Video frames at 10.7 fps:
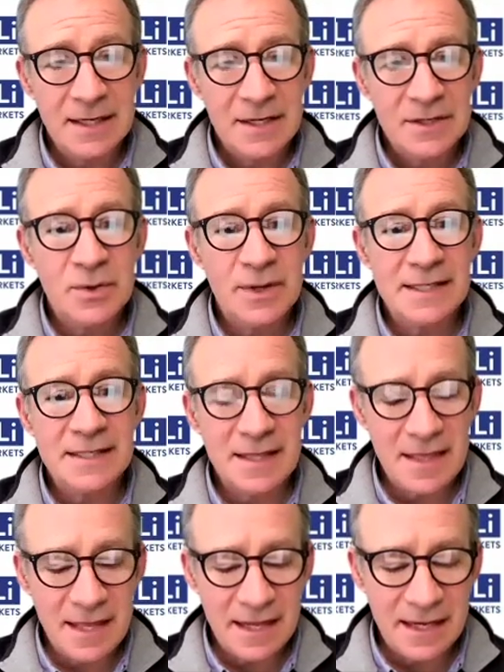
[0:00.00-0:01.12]
So it's
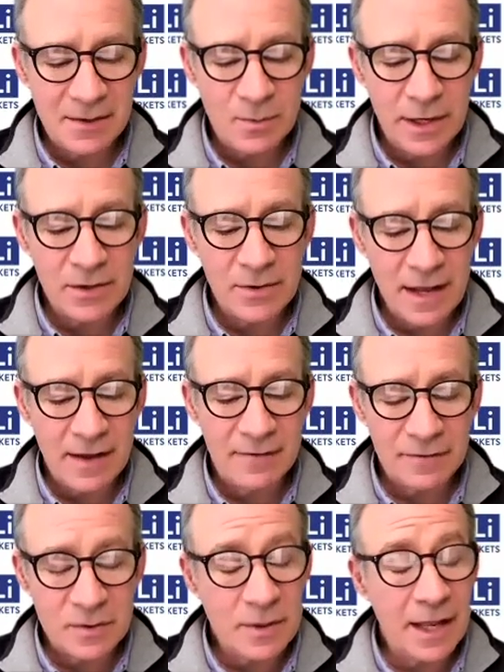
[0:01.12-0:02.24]
there where you have
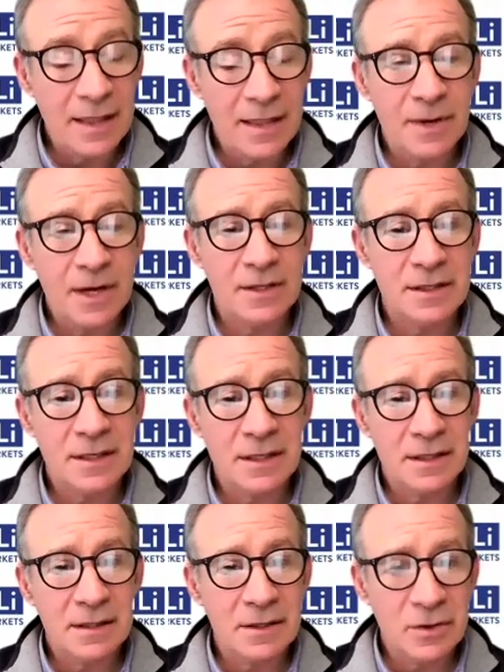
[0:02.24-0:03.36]
today the
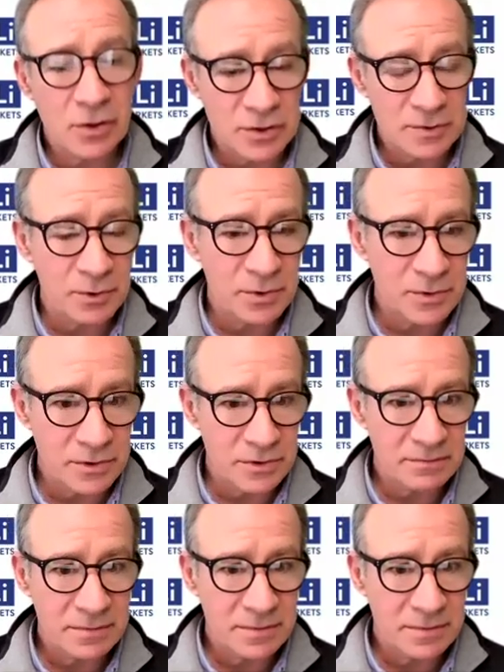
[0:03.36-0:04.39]
marginal cost producer.